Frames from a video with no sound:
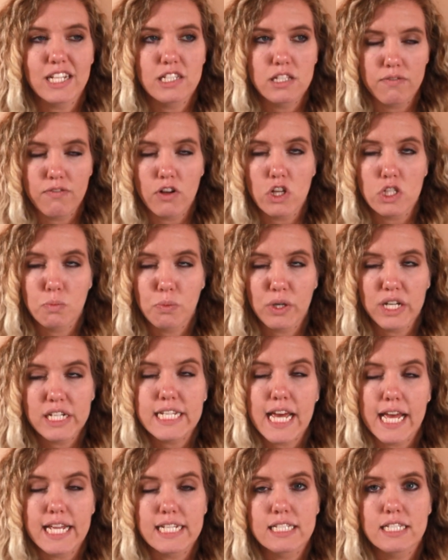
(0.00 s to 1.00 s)
It's a false
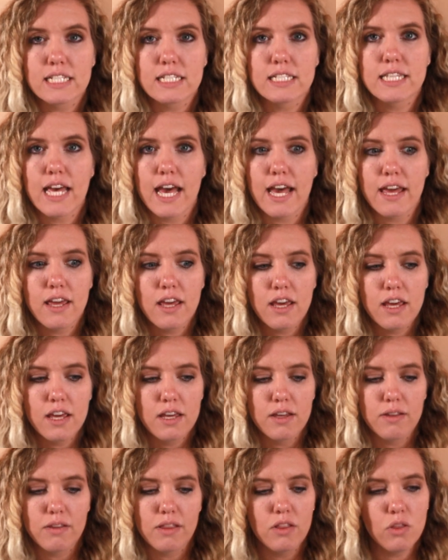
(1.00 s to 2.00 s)
pretense, is that
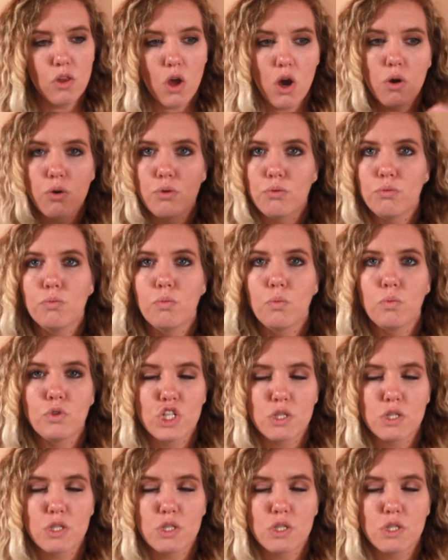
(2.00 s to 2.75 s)
no,